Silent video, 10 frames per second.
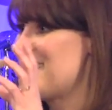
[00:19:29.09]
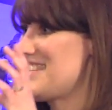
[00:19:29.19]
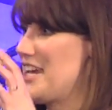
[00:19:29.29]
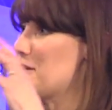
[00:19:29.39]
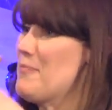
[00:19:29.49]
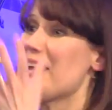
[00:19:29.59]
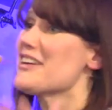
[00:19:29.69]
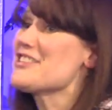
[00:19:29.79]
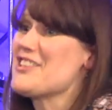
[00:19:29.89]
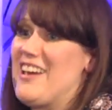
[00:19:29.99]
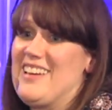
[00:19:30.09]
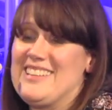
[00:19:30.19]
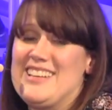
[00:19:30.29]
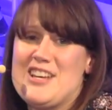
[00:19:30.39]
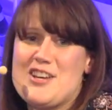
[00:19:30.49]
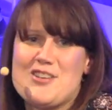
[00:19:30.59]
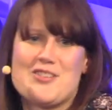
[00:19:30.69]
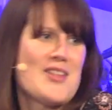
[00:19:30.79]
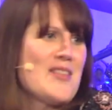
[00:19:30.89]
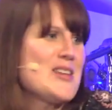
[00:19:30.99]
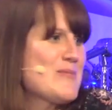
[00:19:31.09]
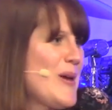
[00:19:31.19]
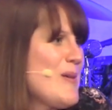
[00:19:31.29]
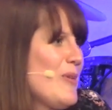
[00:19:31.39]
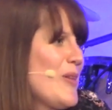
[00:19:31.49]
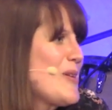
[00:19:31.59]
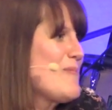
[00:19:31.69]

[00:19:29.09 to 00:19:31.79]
take a picture so then these people that had